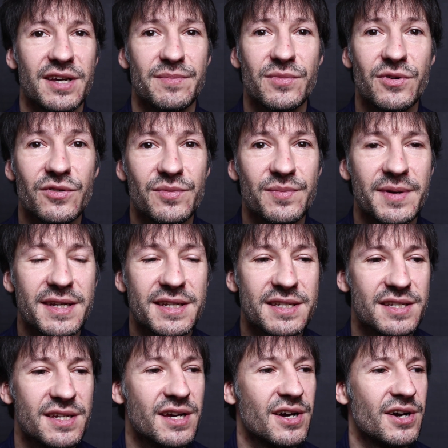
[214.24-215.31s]
the
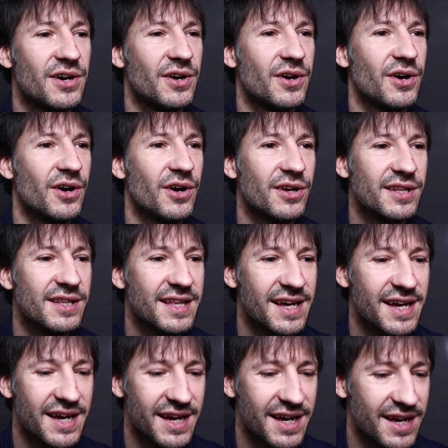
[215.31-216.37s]
movements, all
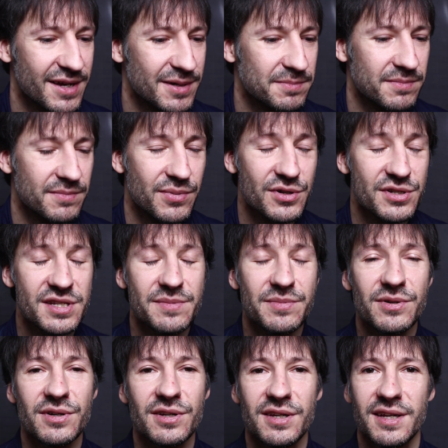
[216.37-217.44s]
the
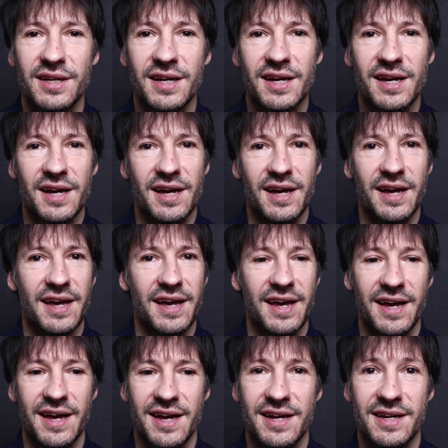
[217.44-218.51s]
possible
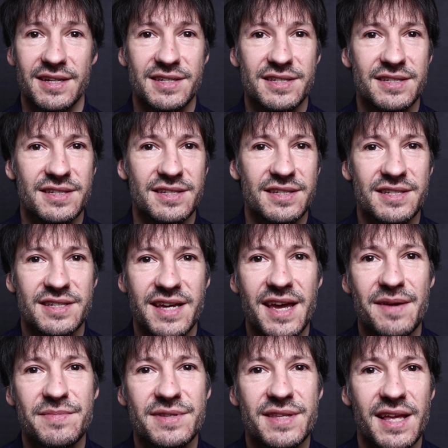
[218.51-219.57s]

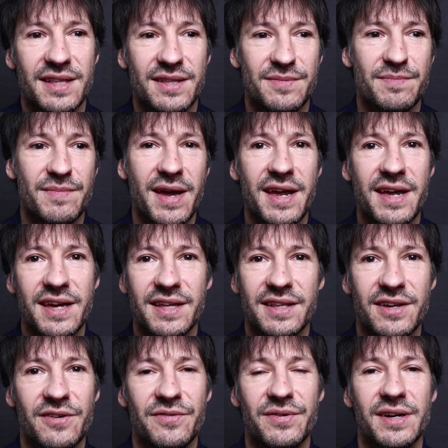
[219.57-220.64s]
shapes that may
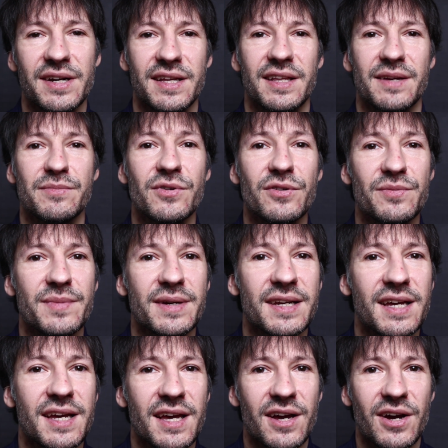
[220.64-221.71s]
interfere in the
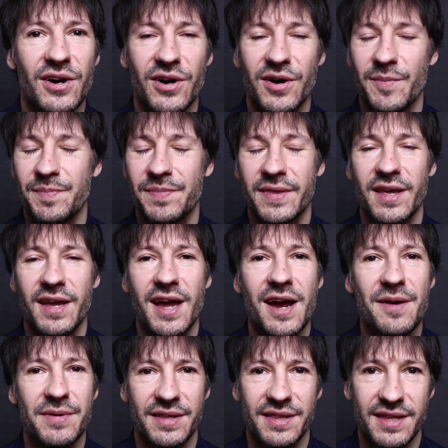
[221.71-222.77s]
movement,
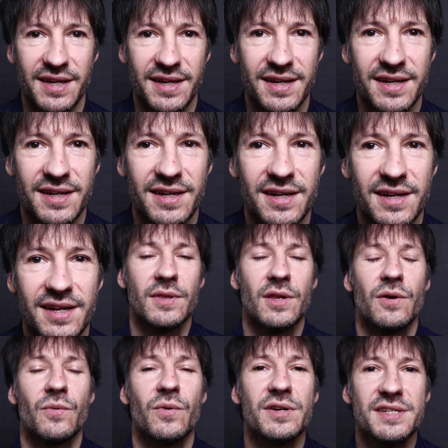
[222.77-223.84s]
everything.
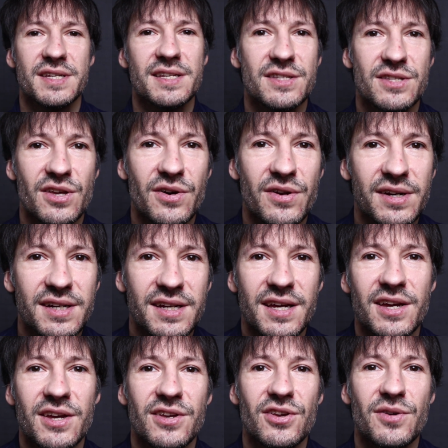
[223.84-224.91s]
Once it's done,
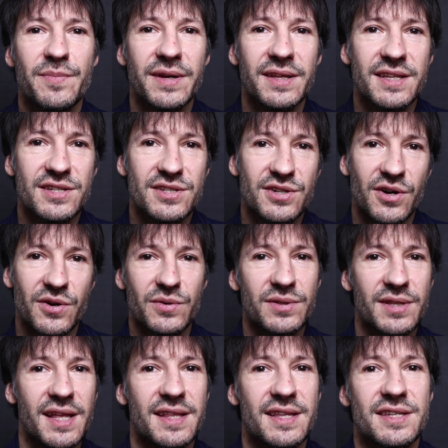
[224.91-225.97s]
you pick this
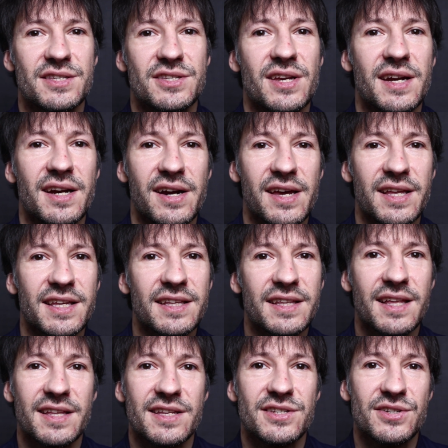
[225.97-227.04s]
code that it's generated,
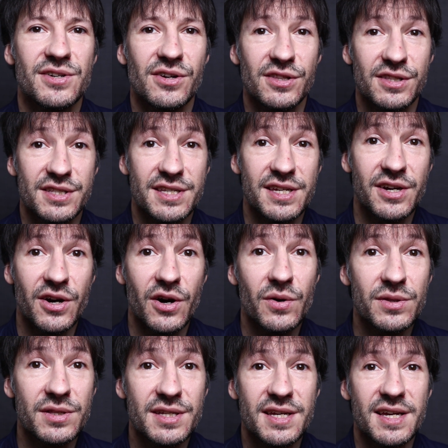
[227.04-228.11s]
that it's called
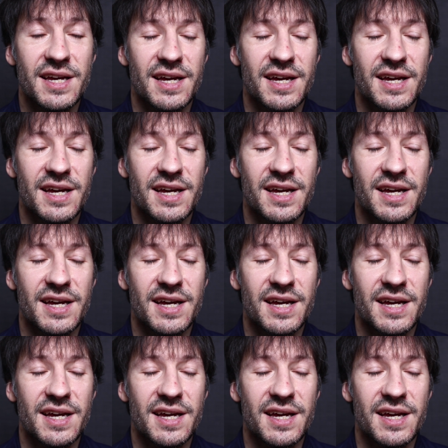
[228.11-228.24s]
G-code,